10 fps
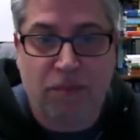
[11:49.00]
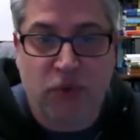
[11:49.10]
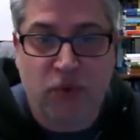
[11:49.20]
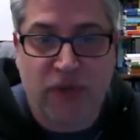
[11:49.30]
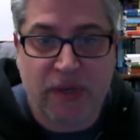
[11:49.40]

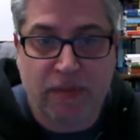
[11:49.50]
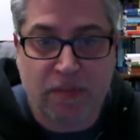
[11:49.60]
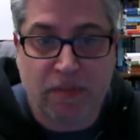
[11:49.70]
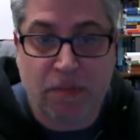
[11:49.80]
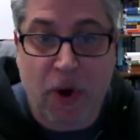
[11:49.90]

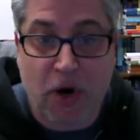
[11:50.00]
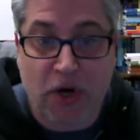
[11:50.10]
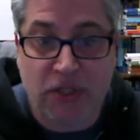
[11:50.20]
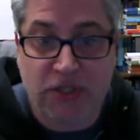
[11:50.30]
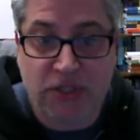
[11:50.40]
between
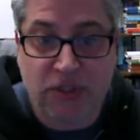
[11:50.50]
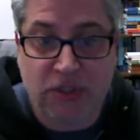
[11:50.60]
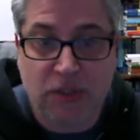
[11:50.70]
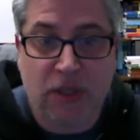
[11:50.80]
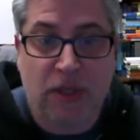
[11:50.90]
bars
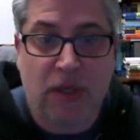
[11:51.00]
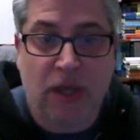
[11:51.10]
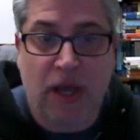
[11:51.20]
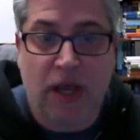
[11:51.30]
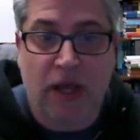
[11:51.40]

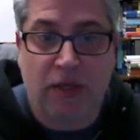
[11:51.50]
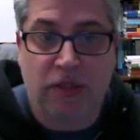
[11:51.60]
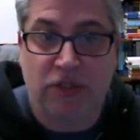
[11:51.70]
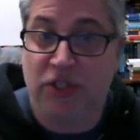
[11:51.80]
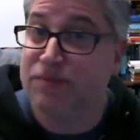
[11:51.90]

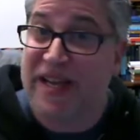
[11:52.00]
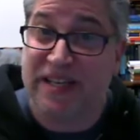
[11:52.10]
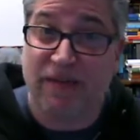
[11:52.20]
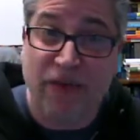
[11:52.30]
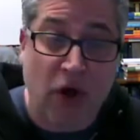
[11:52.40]
uh, just
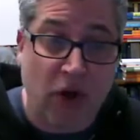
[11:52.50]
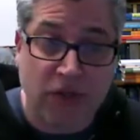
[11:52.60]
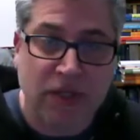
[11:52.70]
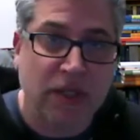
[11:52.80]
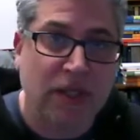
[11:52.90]
by
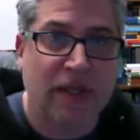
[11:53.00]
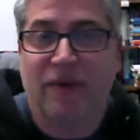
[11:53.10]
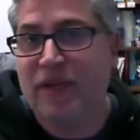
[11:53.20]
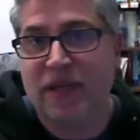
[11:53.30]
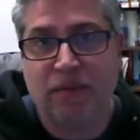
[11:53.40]
default,
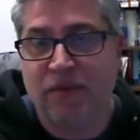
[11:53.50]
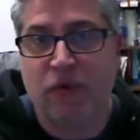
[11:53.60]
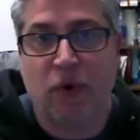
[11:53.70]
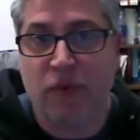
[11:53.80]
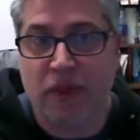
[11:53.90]
like we did
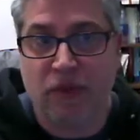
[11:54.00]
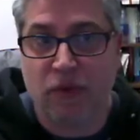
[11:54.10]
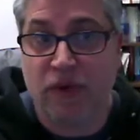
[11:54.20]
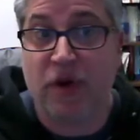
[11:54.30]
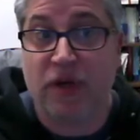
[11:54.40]
before
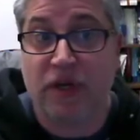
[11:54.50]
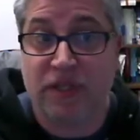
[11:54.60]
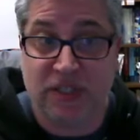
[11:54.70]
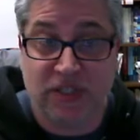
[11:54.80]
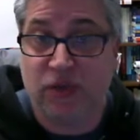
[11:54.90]
with with our
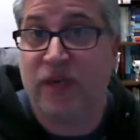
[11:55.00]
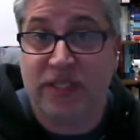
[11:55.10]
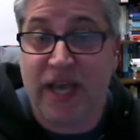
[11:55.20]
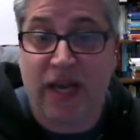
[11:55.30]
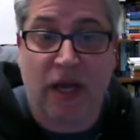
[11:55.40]

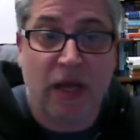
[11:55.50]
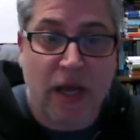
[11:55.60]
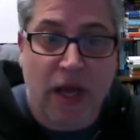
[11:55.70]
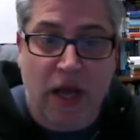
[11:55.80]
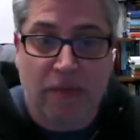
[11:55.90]
discrete data,
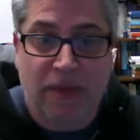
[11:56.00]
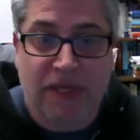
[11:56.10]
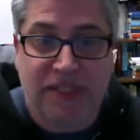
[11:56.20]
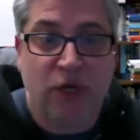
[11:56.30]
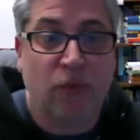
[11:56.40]
um,
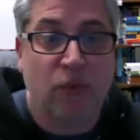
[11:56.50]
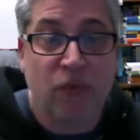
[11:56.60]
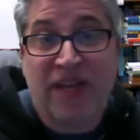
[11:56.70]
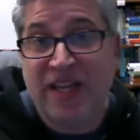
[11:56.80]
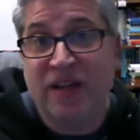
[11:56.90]
because here
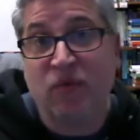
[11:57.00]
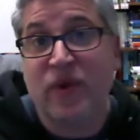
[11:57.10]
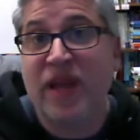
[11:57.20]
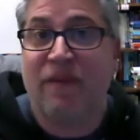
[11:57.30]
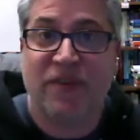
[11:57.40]
we need to
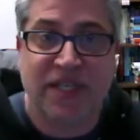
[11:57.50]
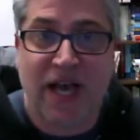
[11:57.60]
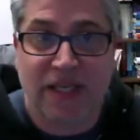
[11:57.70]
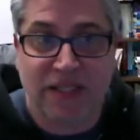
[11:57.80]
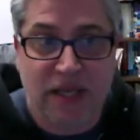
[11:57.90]

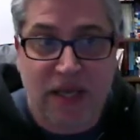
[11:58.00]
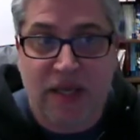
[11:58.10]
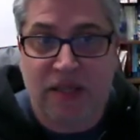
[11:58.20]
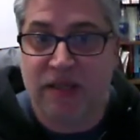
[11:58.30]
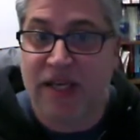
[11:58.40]
re-emphasize
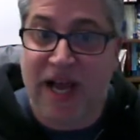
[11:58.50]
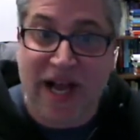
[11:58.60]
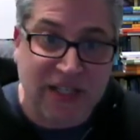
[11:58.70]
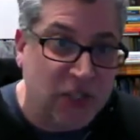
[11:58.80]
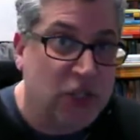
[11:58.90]
the
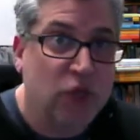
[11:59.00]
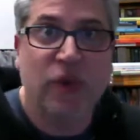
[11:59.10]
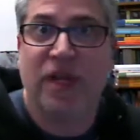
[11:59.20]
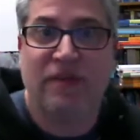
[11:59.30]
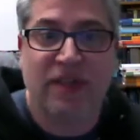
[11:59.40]

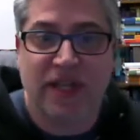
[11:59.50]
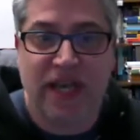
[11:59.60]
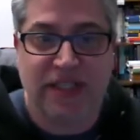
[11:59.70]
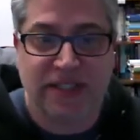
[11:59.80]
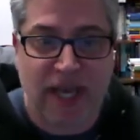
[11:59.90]
continuity of the data